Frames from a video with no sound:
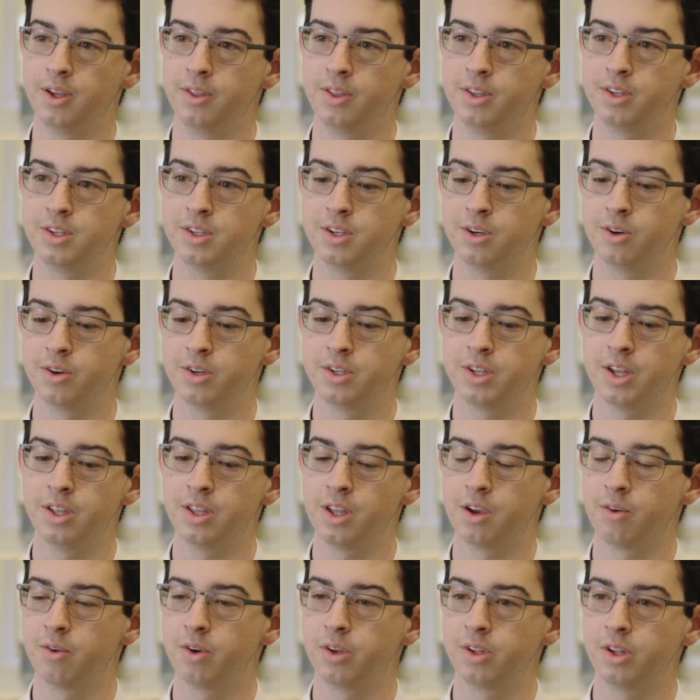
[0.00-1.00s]
this series that
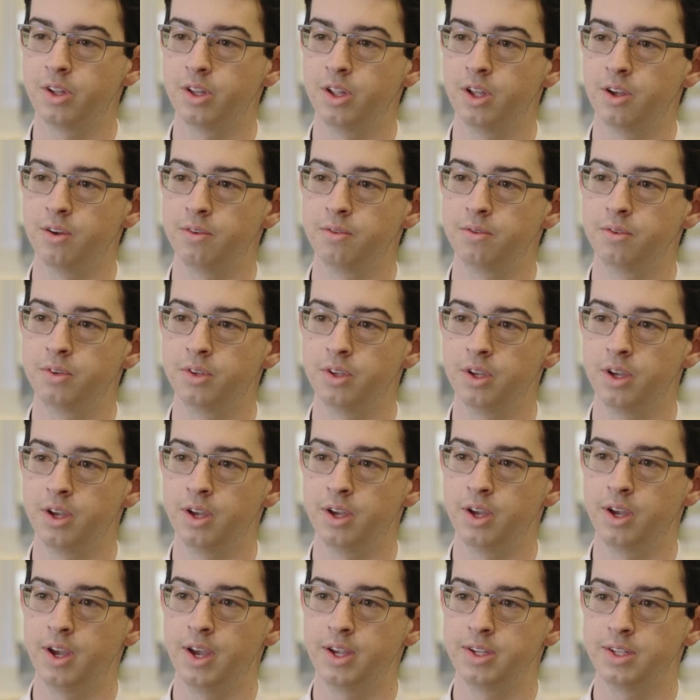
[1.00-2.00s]
they really loved
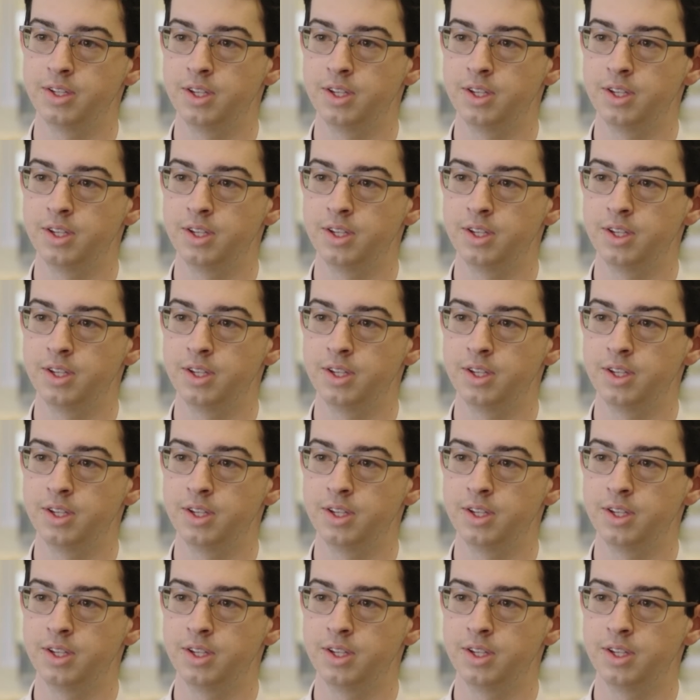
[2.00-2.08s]
as